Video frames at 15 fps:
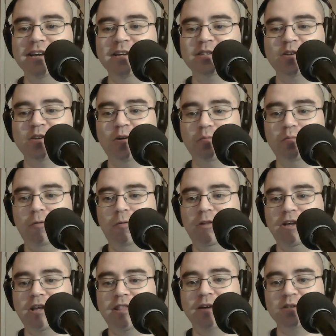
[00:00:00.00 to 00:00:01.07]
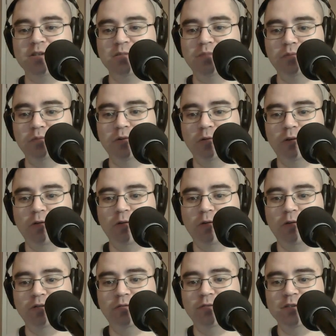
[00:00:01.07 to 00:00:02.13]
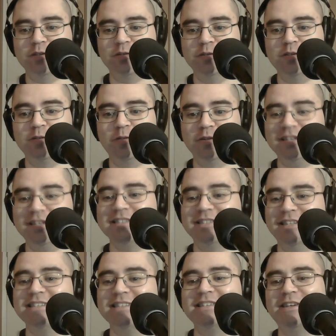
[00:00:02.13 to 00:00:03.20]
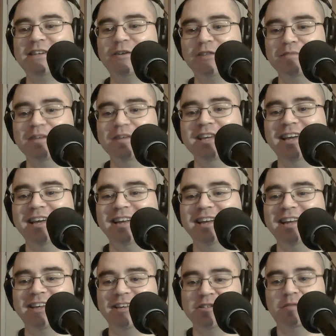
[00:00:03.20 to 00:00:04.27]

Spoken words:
so polling 1,000 people who are going to a physical store doesn't necessarily mean anything.